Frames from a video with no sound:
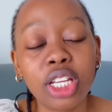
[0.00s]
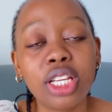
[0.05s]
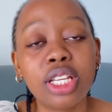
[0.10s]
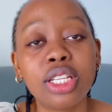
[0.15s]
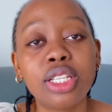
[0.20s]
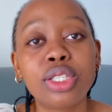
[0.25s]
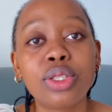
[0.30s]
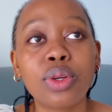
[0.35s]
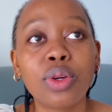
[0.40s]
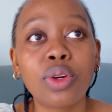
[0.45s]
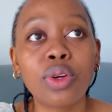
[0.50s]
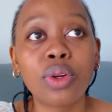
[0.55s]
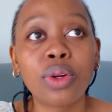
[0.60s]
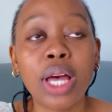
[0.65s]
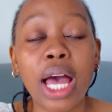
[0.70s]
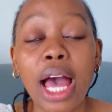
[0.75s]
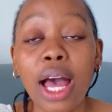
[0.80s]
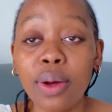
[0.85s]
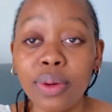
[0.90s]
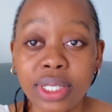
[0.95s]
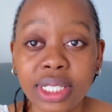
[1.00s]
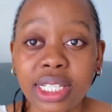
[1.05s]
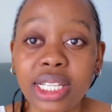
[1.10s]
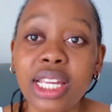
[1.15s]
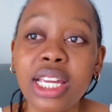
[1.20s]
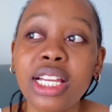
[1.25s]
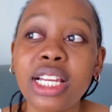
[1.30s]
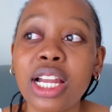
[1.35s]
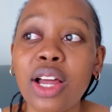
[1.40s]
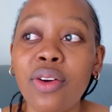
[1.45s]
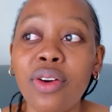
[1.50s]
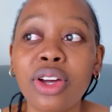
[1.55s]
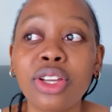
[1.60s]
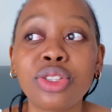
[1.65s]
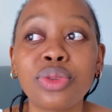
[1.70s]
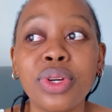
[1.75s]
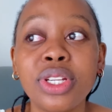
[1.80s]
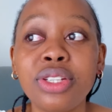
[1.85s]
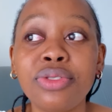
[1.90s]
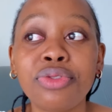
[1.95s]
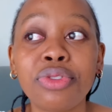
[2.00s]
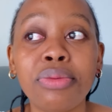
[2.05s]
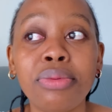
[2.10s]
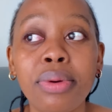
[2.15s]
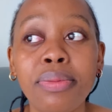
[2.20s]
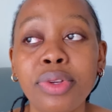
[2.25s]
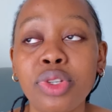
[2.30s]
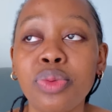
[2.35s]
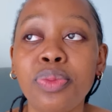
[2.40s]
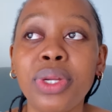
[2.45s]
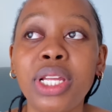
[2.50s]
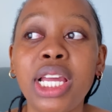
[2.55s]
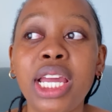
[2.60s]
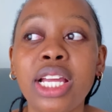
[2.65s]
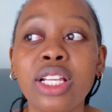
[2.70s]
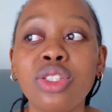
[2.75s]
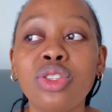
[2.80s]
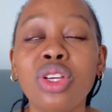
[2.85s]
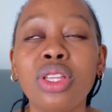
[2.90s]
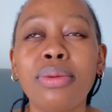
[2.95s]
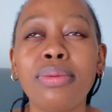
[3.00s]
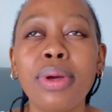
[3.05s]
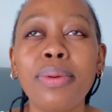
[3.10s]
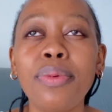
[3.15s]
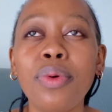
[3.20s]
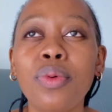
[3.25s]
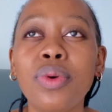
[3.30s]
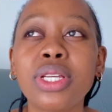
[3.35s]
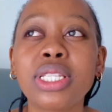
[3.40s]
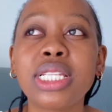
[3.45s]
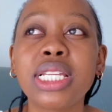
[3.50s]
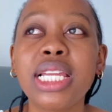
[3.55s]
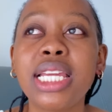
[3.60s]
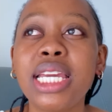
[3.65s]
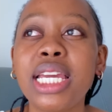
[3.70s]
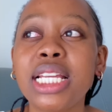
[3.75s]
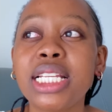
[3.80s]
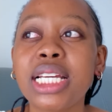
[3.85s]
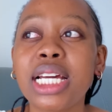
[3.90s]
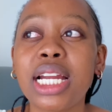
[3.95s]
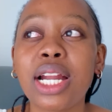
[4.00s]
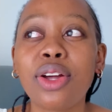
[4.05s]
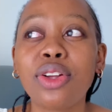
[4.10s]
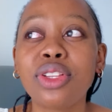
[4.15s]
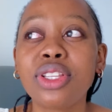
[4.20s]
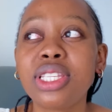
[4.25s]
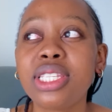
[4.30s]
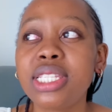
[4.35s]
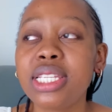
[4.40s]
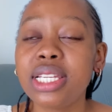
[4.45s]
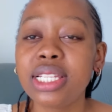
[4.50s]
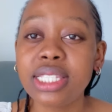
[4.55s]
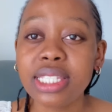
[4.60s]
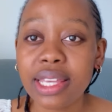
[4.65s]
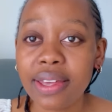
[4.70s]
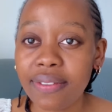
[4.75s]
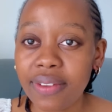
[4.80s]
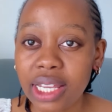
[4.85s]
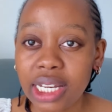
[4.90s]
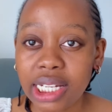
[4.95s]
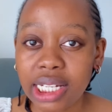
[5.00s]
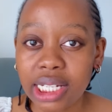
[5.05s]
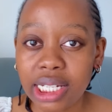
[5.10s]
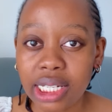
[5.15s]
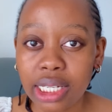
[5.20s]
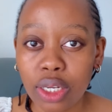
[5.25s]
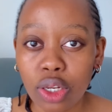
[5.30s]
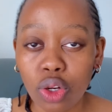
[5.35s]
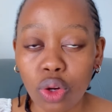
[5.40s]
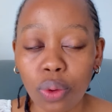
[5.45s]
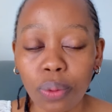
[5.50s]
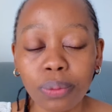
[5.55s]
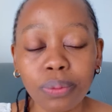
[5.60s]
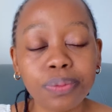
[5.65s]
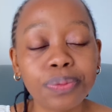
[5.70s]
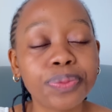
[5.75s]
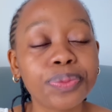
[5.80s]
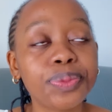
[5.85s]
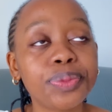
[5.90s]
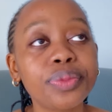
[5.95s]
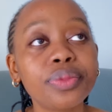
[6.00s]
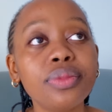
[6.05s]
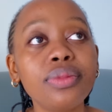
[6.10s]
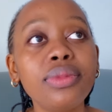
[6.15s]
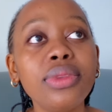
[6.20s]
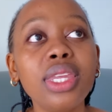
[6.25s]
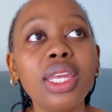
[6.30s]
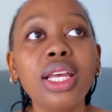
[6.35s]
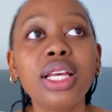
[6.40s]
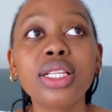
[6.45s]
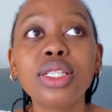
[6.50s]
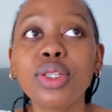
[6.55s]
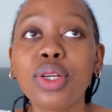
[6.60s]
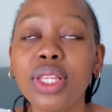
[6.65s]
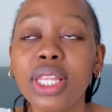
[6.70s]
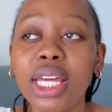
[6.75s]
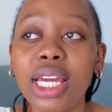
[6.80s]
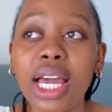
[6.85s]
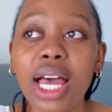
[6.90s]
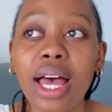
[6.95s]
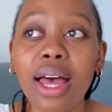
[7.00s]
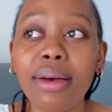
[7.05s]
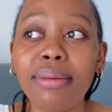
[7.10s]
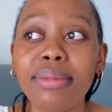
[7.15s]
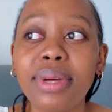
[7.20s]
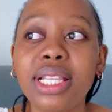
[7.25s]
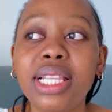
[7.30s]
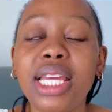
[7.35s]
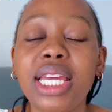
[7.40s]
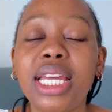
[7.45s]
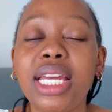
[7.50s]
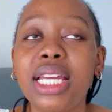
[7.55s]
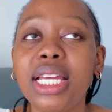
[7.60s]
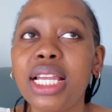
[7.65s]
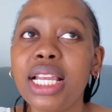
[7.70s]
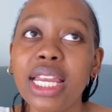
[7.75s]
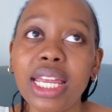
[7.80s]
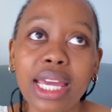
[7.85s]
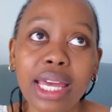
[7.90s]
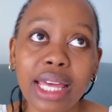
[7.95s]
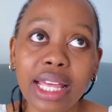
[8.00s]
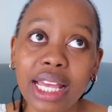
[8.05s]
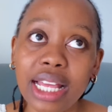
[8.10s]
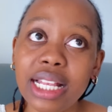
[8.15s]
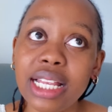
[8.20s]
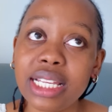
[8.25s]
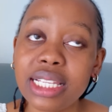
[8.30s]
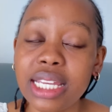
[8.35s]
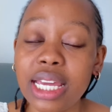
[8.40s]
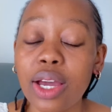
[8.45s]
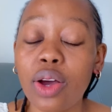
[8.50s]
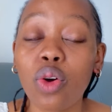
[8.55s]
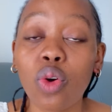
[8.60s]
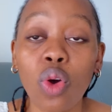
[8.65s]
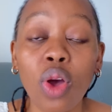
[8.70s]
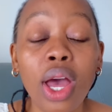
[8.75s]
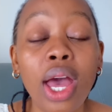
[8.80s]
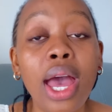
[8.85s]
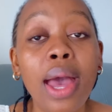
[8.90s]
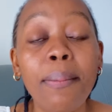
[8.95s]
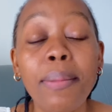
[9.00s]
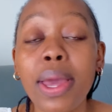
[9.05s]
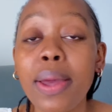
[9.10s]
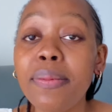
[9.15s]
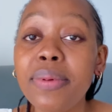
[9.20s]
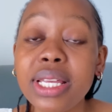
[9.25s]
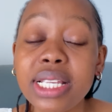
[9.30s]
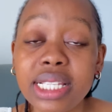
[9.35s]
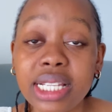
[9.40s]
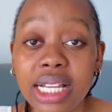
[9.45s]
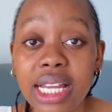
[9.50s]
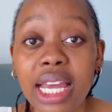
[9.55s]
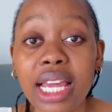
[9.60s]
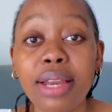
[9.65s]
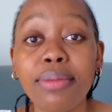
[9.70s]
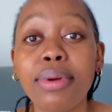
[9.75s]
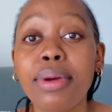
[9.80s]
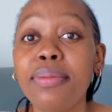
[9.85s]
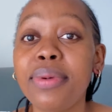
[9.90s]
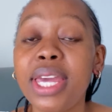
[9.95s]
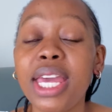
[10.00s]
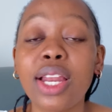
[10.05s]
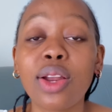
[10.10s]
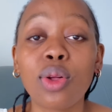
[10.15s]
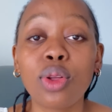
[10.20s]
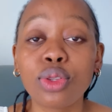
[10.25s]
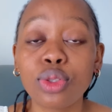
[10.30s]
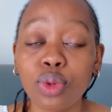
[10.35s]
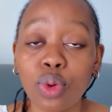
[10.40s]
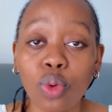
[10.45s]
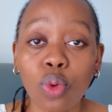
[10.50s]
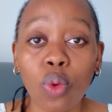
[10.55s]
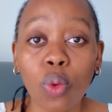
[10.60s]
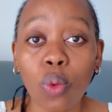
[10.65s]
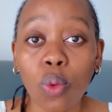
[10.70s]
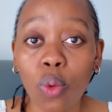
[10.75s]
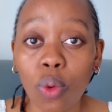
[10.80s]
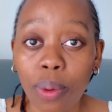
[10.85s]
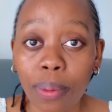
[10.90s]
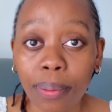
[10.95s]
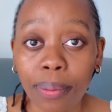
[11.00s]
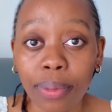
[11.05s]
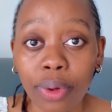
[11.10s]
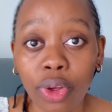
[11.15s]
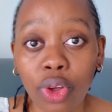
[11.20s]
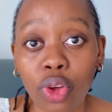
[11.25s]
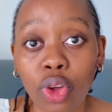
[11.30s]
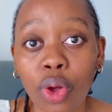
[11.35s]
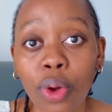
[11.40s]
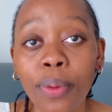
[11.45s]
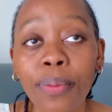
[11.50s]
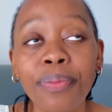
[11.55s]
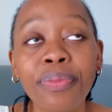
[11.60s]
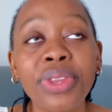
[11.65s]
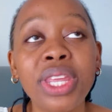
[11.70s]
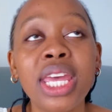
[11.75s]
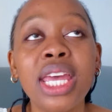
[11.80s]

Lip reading: So I was cleared. Now I was waiting for baby to be cleared. So the baby was cleared around 6-7, you know. So they come and they clear and they say, oh, baby is cleared, baby can also go home, you know.